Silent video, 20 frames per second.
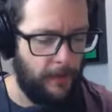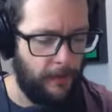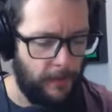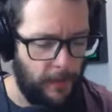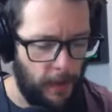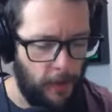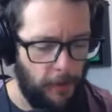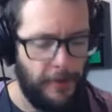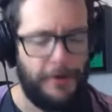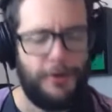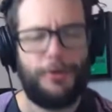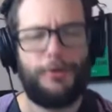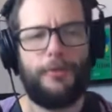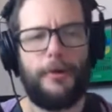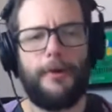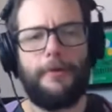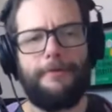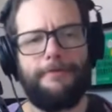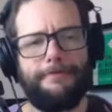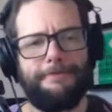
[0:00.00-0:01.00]
Very
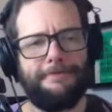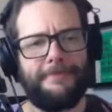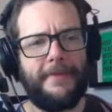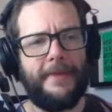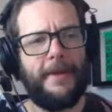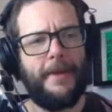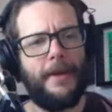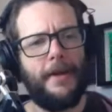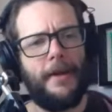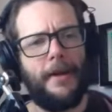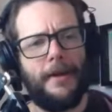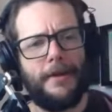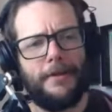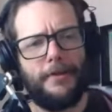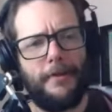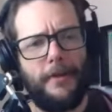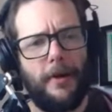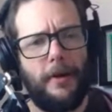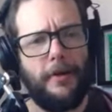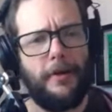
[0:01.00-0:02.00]
true.
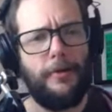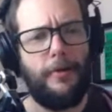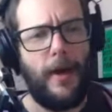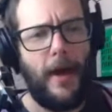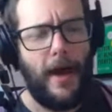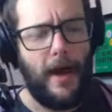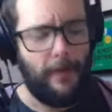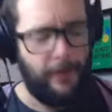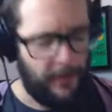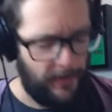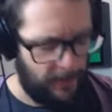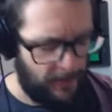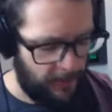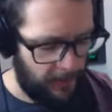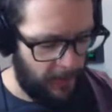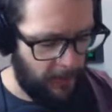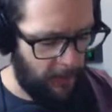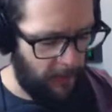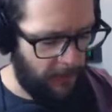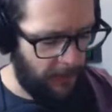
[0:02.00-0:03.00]
So there you have it.
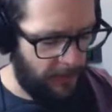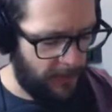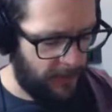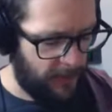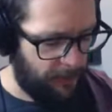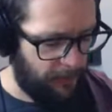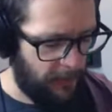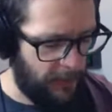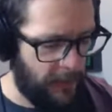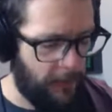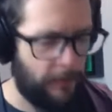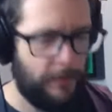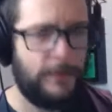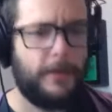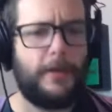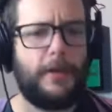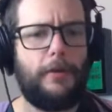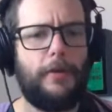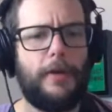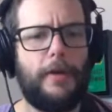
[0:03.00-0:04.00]
There is Plato's
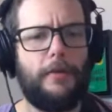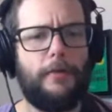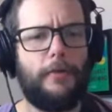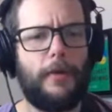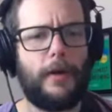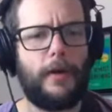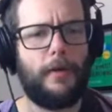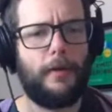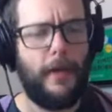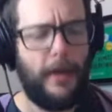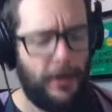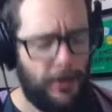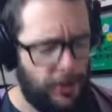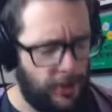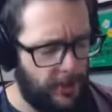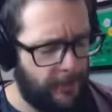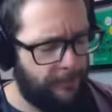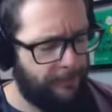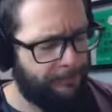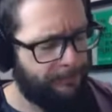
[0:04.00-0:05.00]
theory of
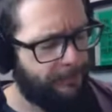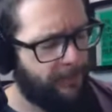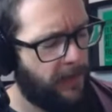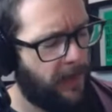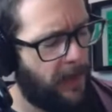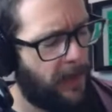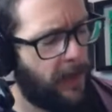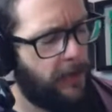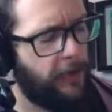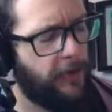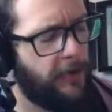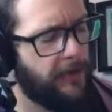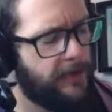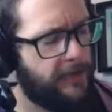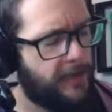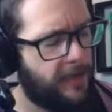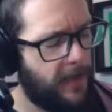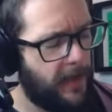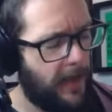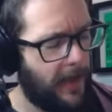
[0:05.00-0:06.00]
recollection, and you can
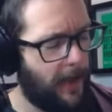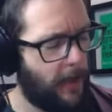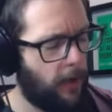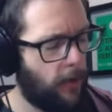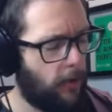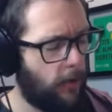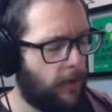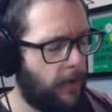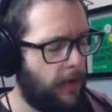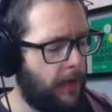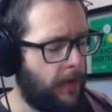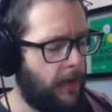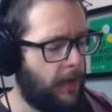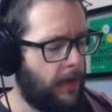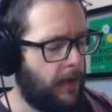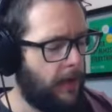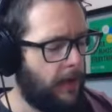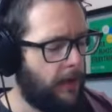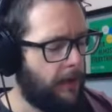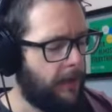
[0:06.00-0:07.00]
see how
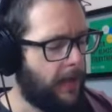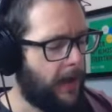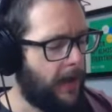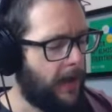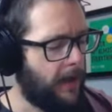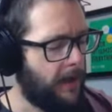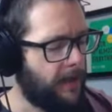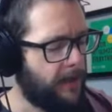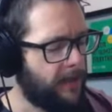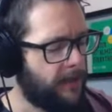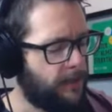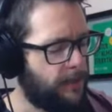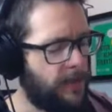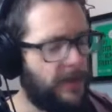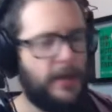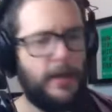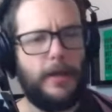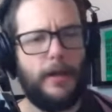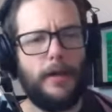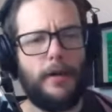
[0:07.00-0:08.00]
that is
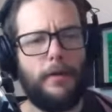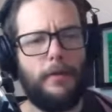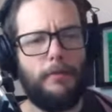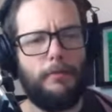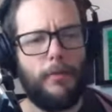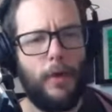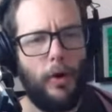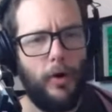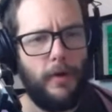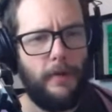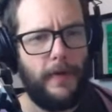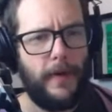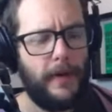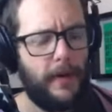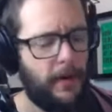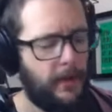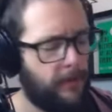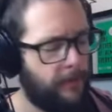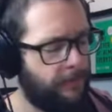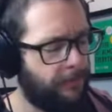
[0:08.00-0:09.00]
being
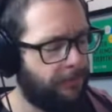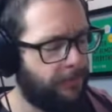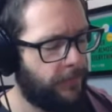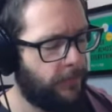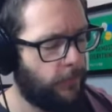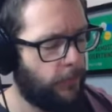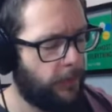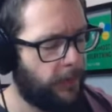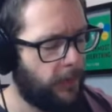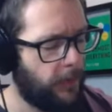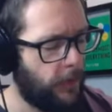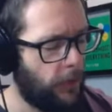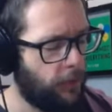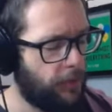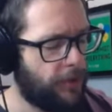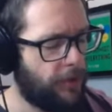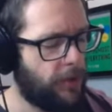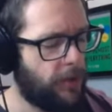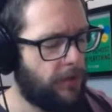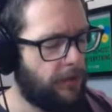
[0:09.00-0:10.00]
motivated with the
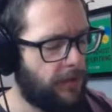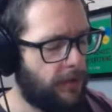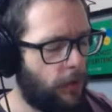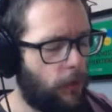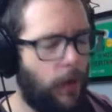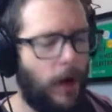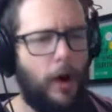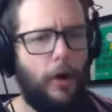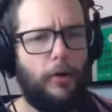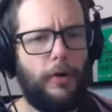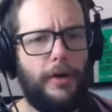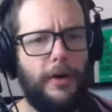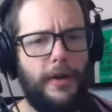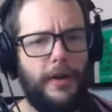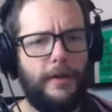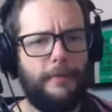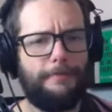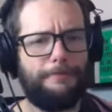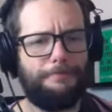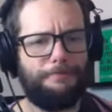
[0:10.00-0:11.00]
notion of
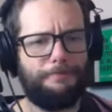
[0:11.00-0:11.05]
equality